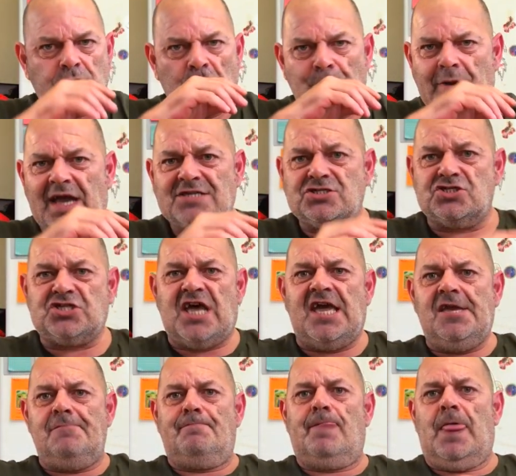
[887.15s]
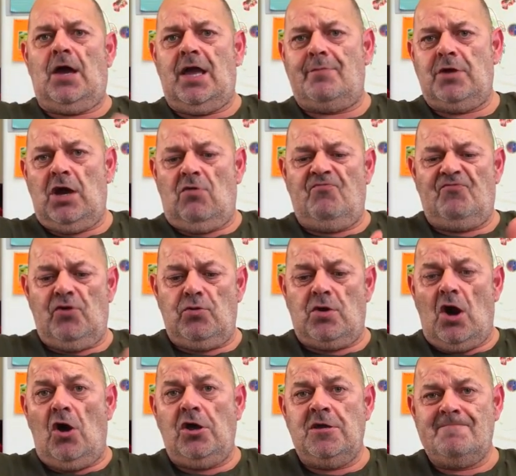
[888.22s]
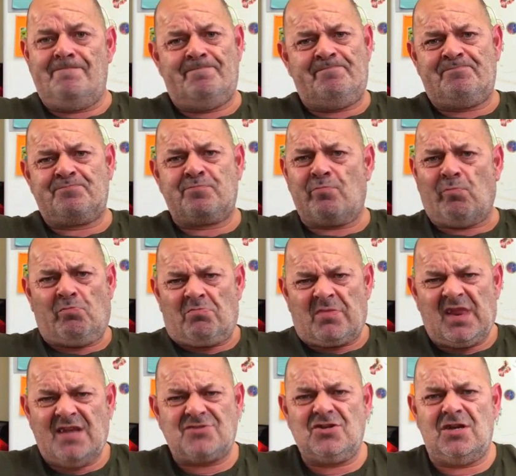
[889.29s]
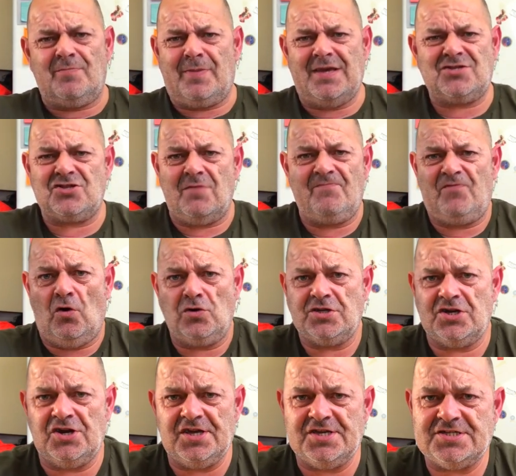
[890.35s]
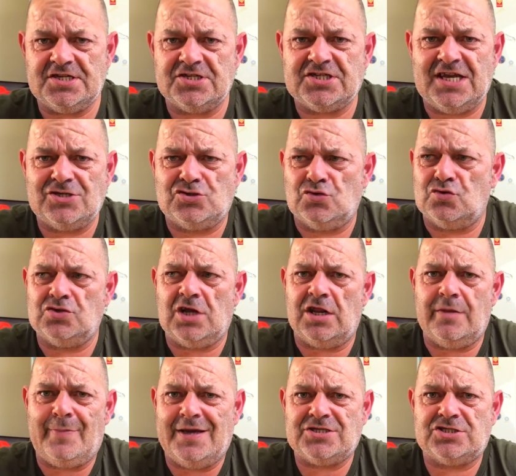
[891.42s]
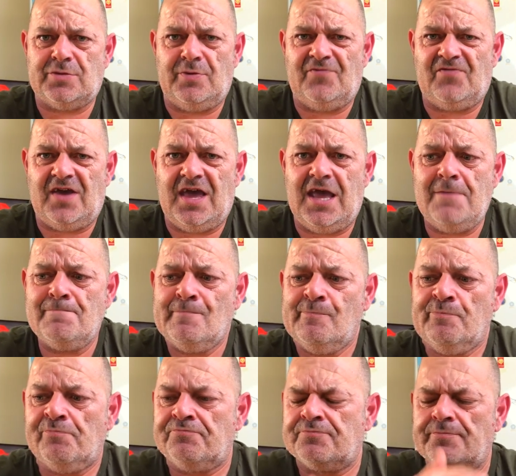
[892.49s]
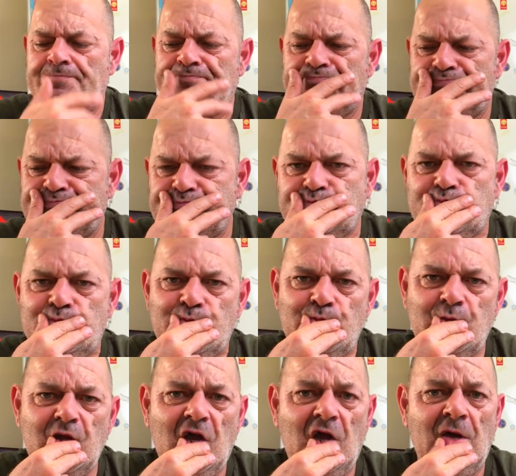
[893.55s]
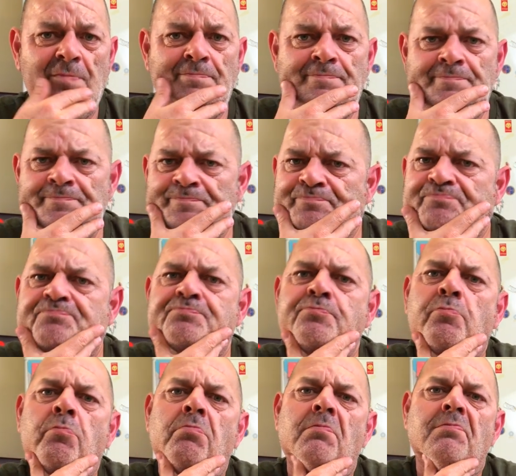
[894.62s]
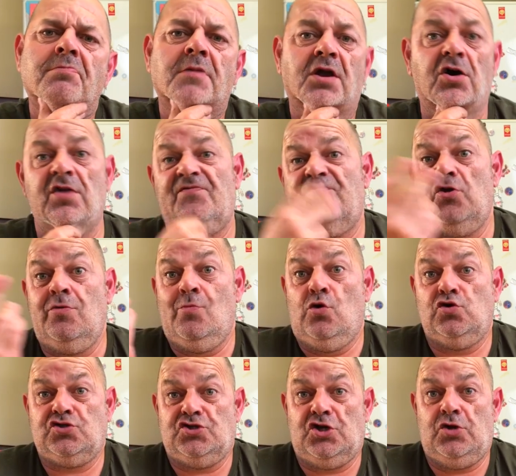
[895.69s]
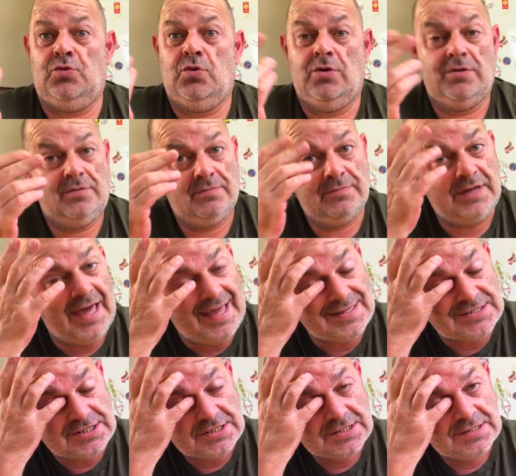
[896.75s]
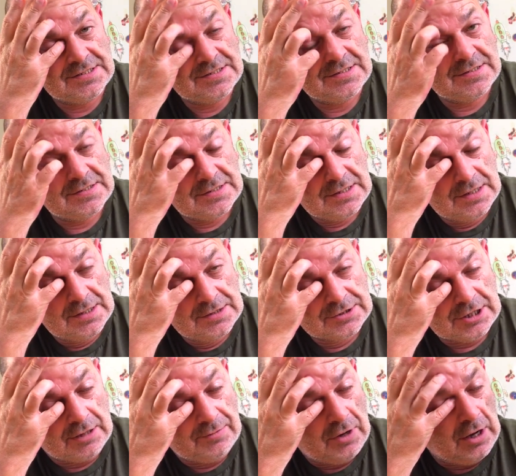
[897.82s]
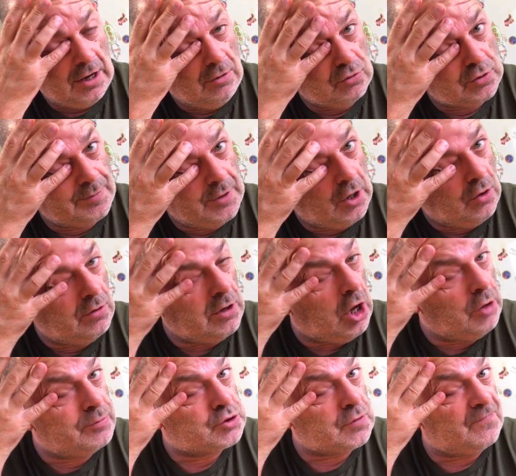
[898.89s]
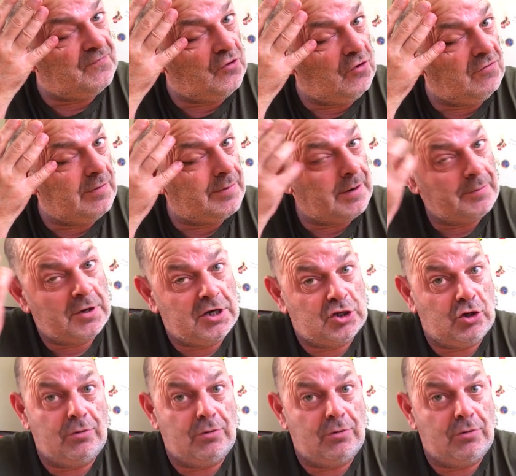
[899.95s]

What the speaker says: But as I say, I am the old food guy. That's not the best. I'm finding these essentials not the best, to be fair. I've got a few more to do yet. So I'm not holding my hopes up for them, but I'm going to do